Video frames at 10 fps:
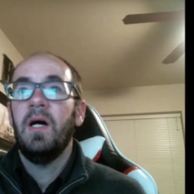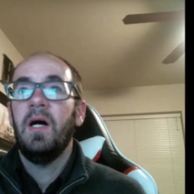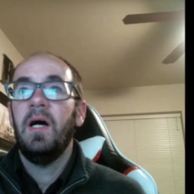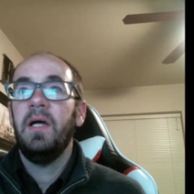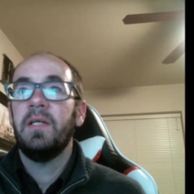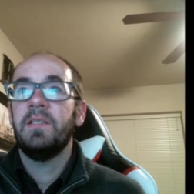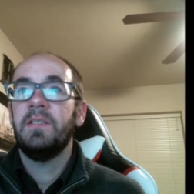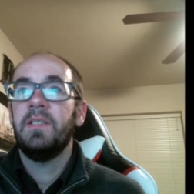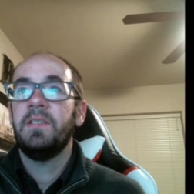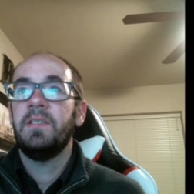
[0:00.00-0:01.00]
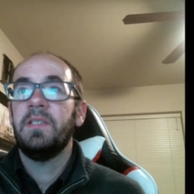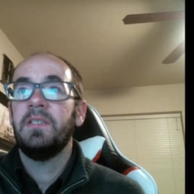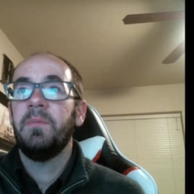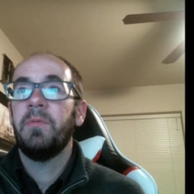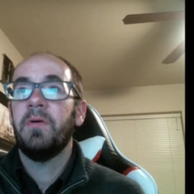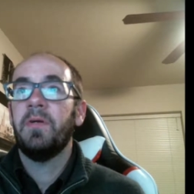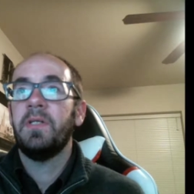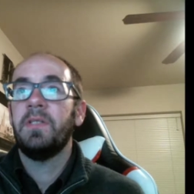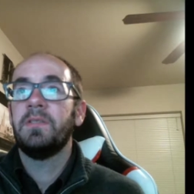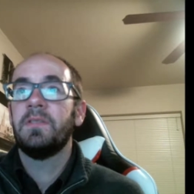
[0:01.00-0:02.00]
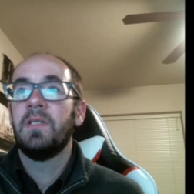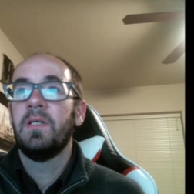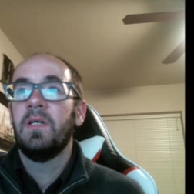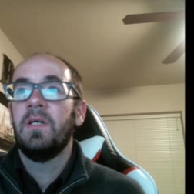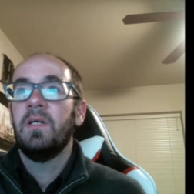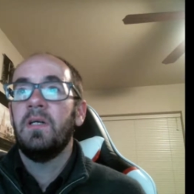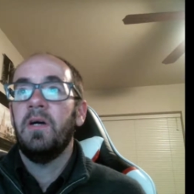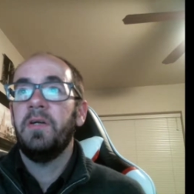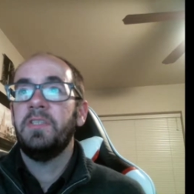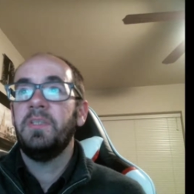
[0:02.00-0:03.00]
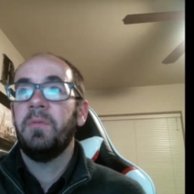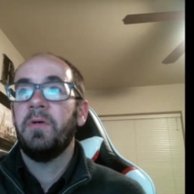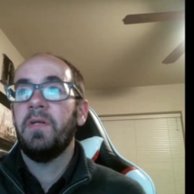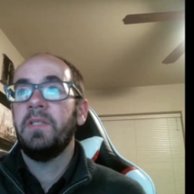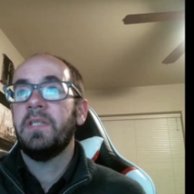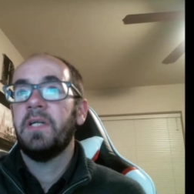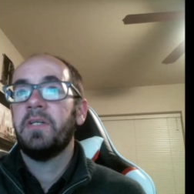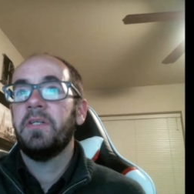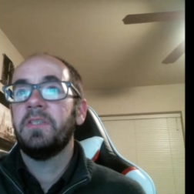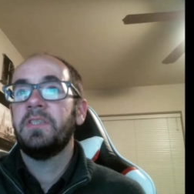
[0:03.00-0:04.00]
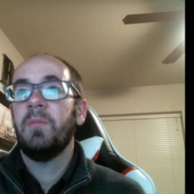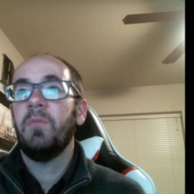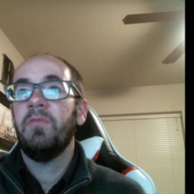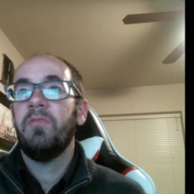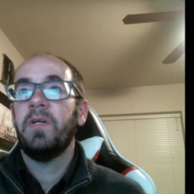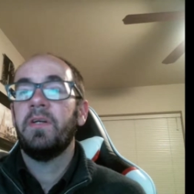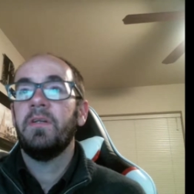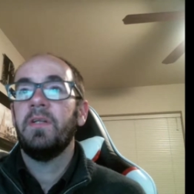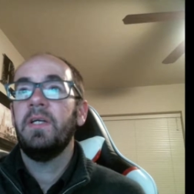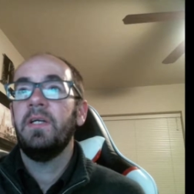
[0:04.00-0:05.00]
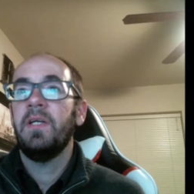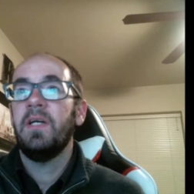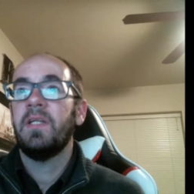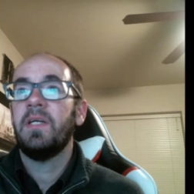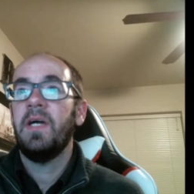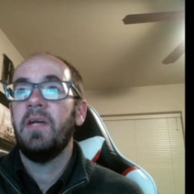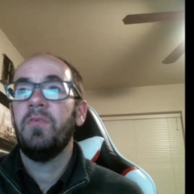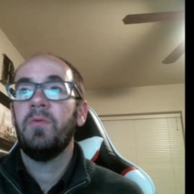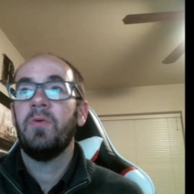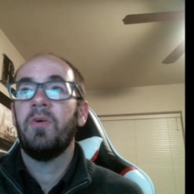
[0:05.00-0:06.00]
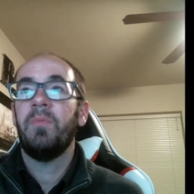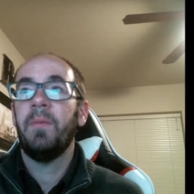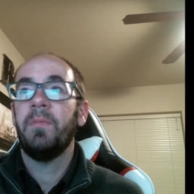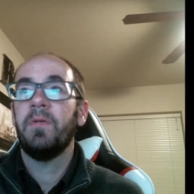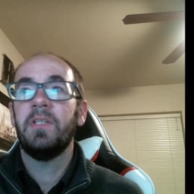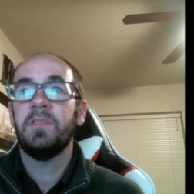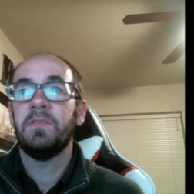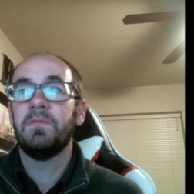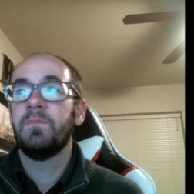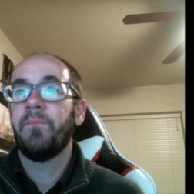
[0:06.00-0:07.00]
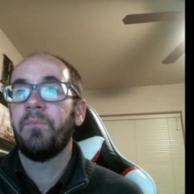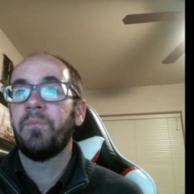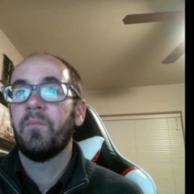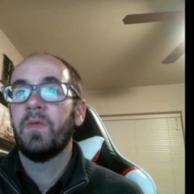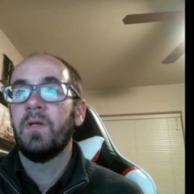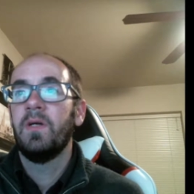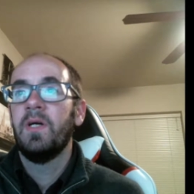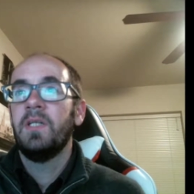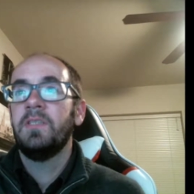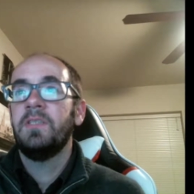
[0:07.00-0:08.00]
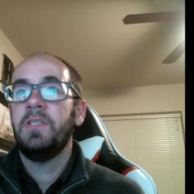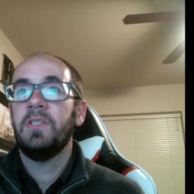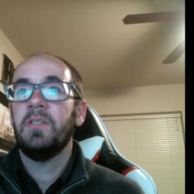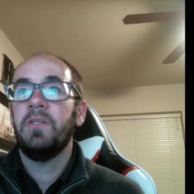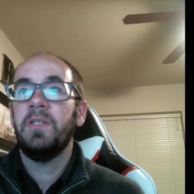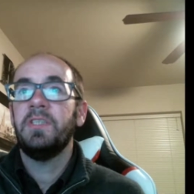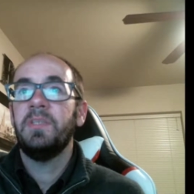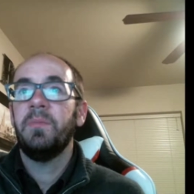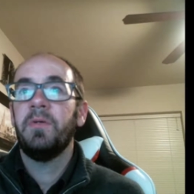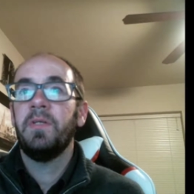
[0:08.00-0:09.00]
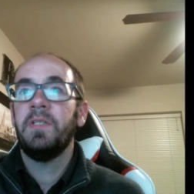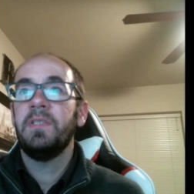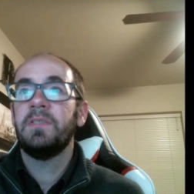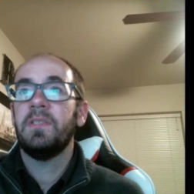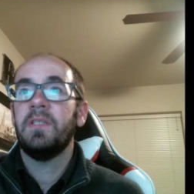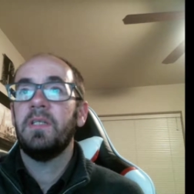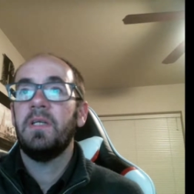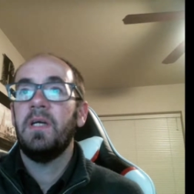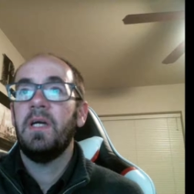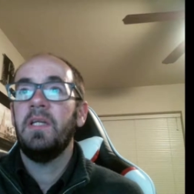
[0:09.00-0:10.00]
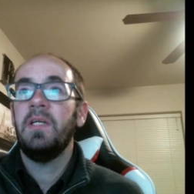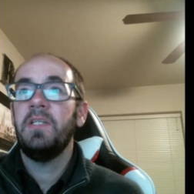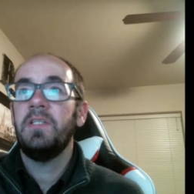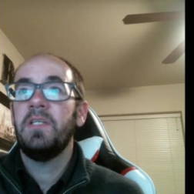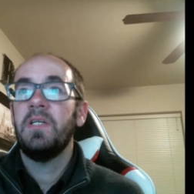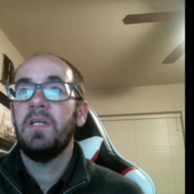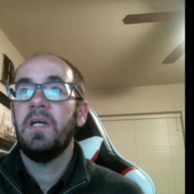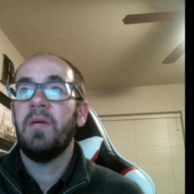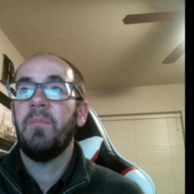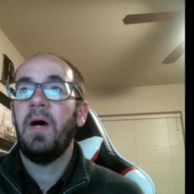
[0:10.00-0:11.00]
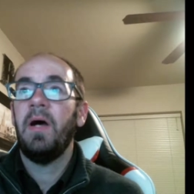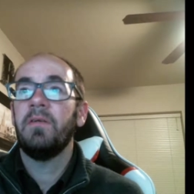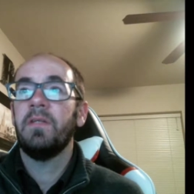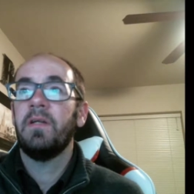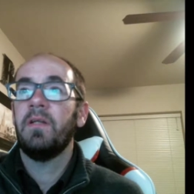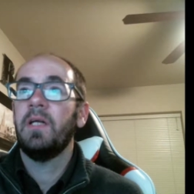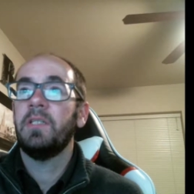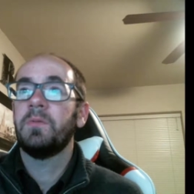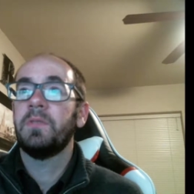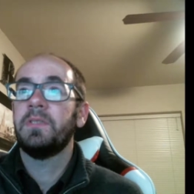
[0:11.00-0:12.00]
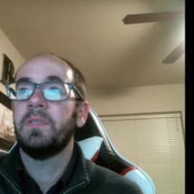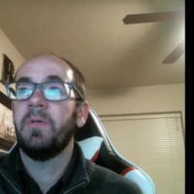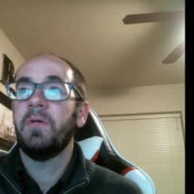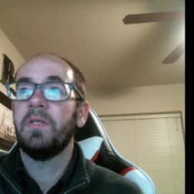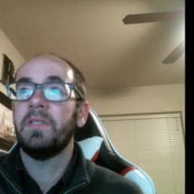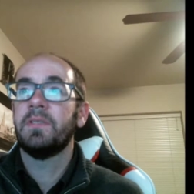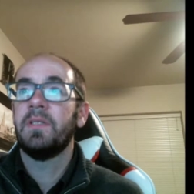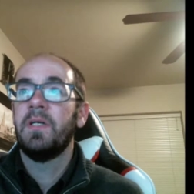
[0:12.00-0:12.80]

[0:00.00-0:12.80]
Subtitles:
High incidence disabilities are disabilities that occur somewhat frequently in the K through 12 population, such as learning disabilities, ADHD, and mild intellectual disabilities.